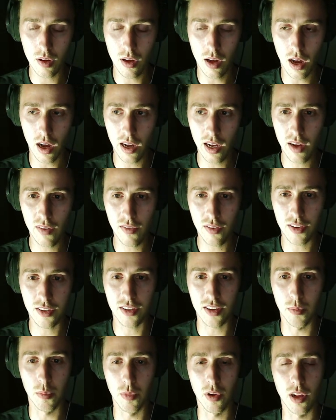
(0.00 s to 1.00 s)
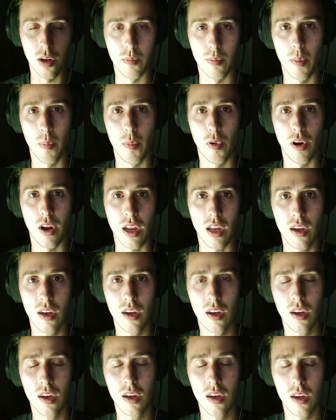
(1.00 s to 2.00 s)
I have a similar memory
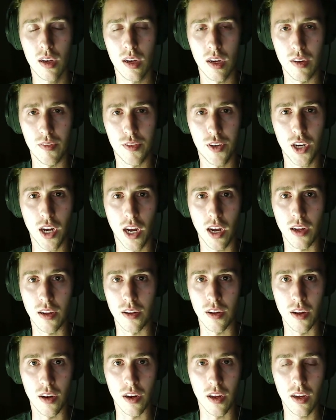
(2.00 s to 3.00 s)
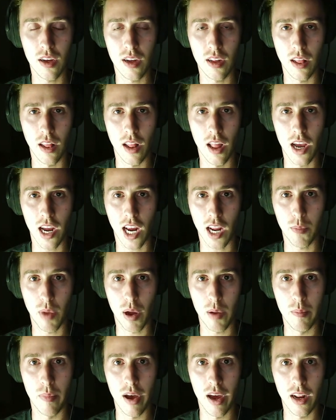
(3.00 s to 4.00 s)
of childhood and lying in my
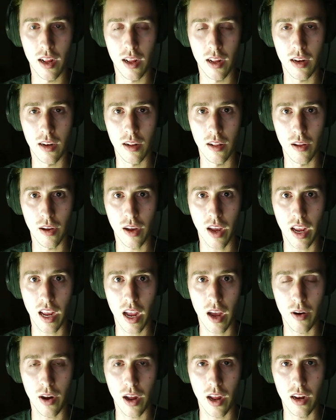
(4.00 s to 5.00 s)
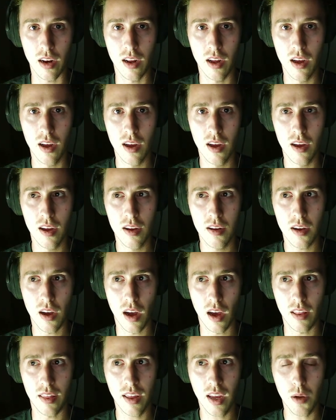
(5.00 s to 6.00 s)
bed and looking out at,
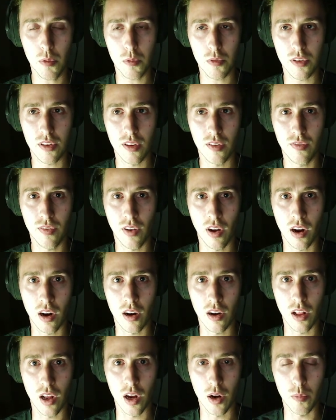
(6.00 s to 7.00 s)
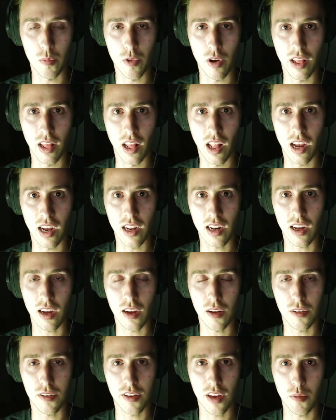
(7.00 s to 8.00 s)
I think it was the fire alarm red light
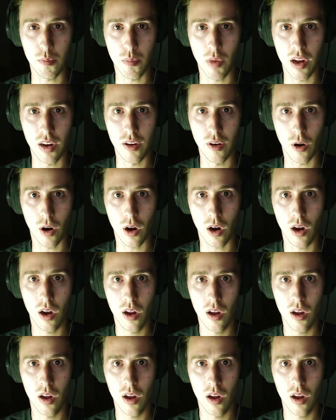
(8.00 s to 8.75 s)
outside my door.